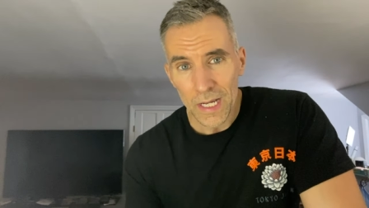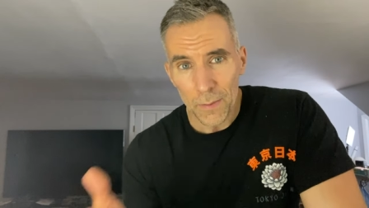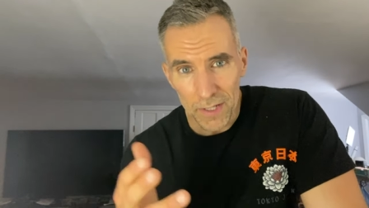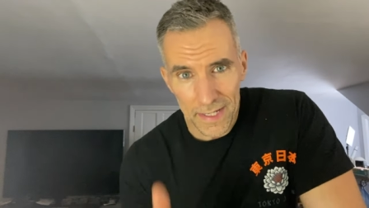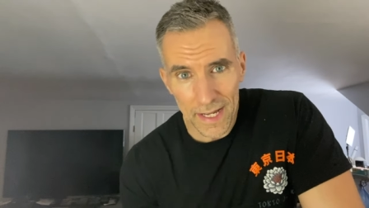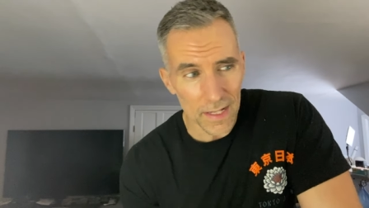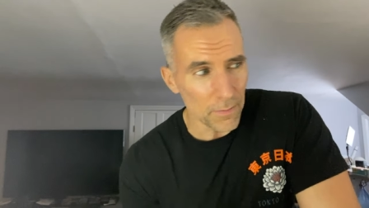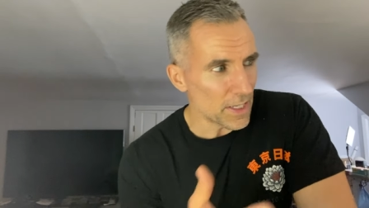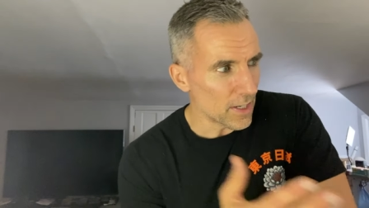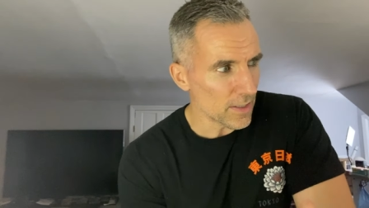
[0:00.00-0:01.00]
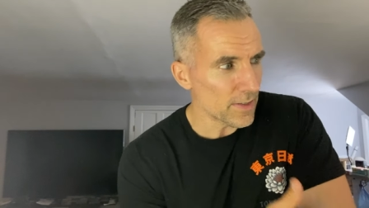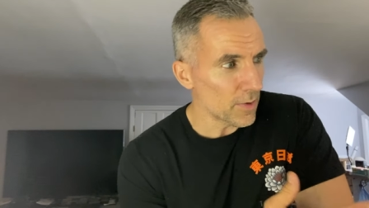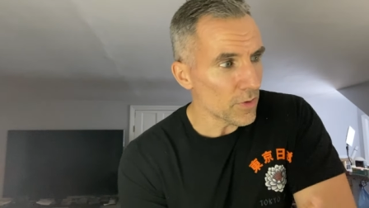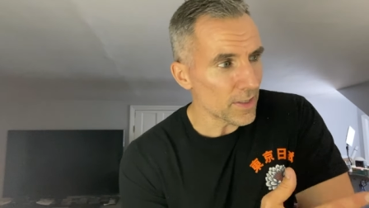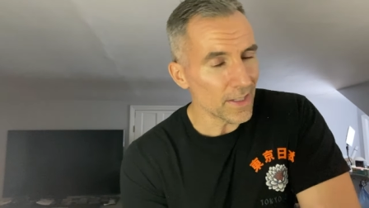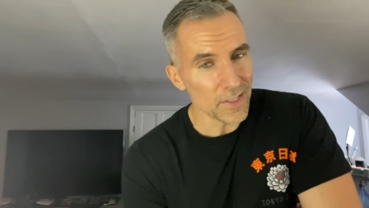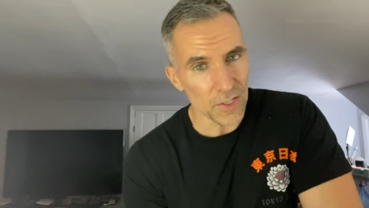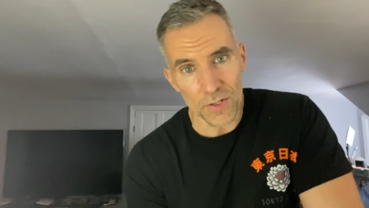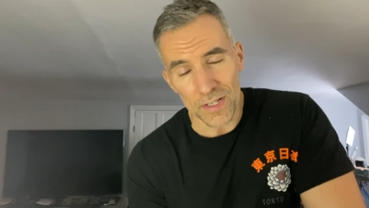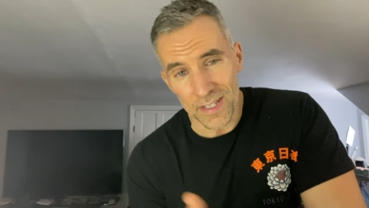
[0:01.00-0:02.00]
But again, because those things
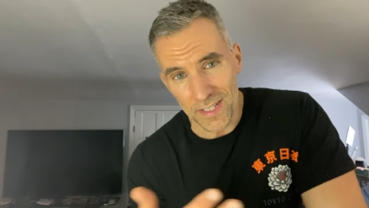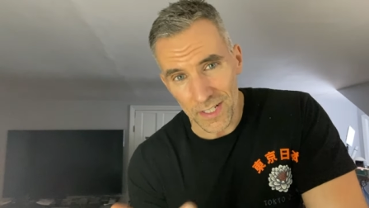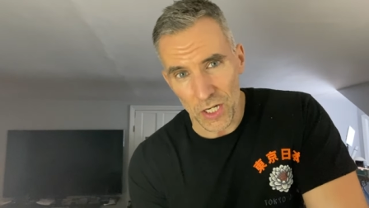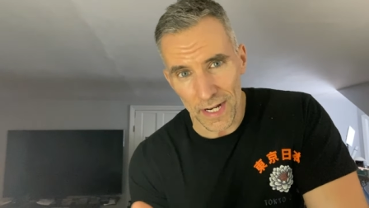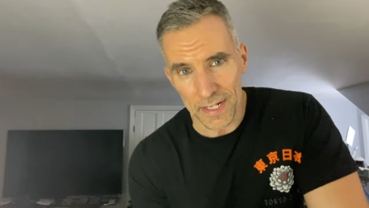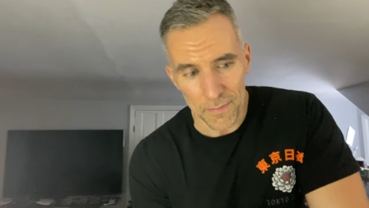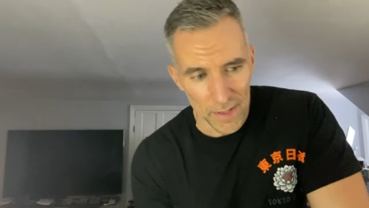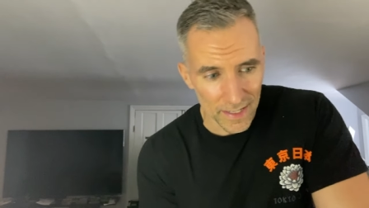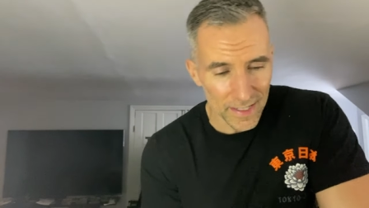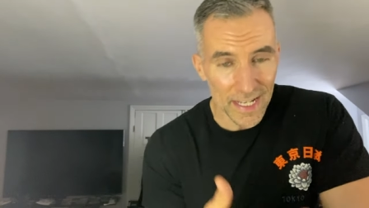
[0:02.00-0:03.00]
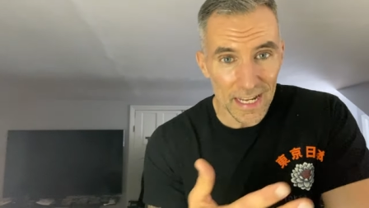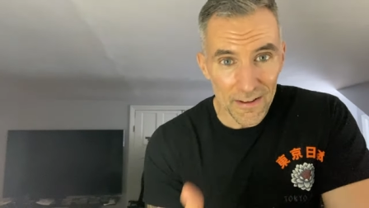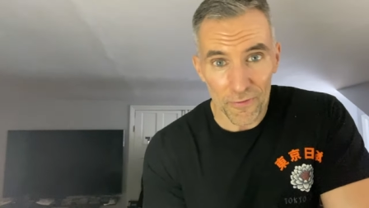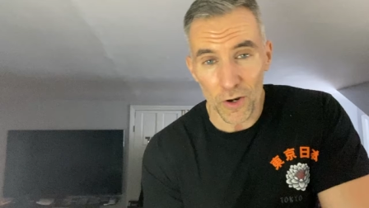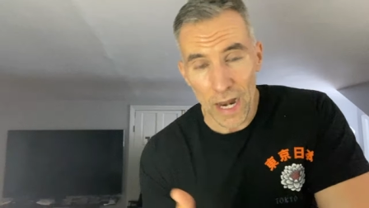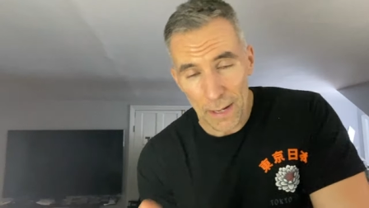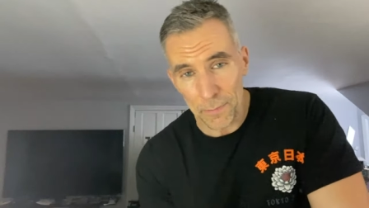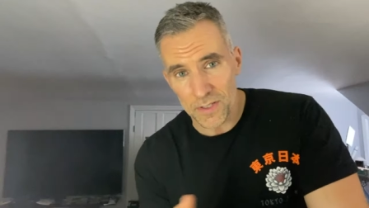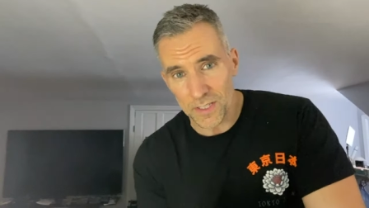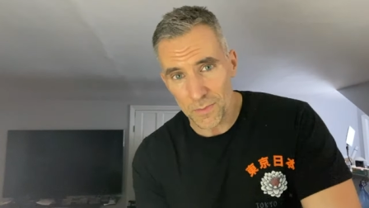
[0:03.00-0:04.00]
are in such high demand, if there
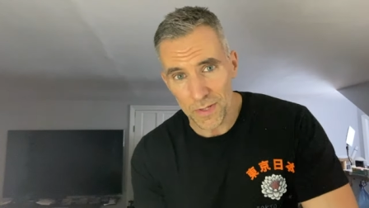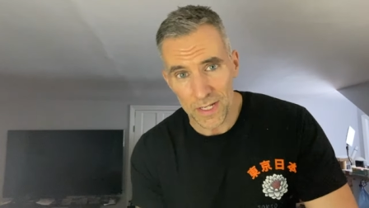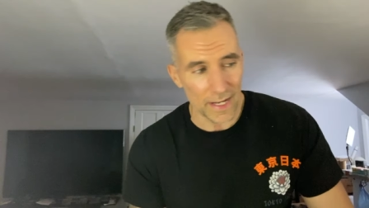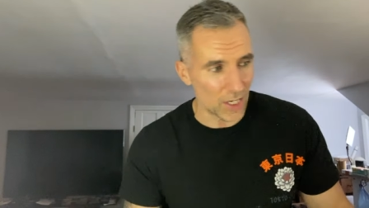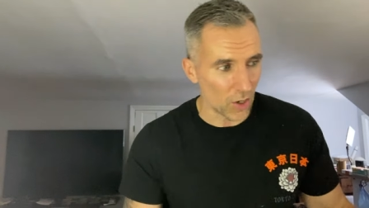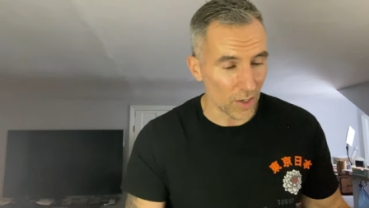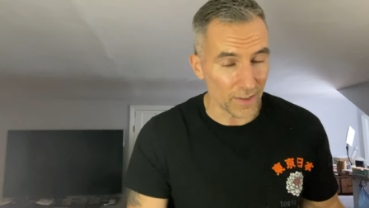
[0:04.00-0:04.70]
happens to be a card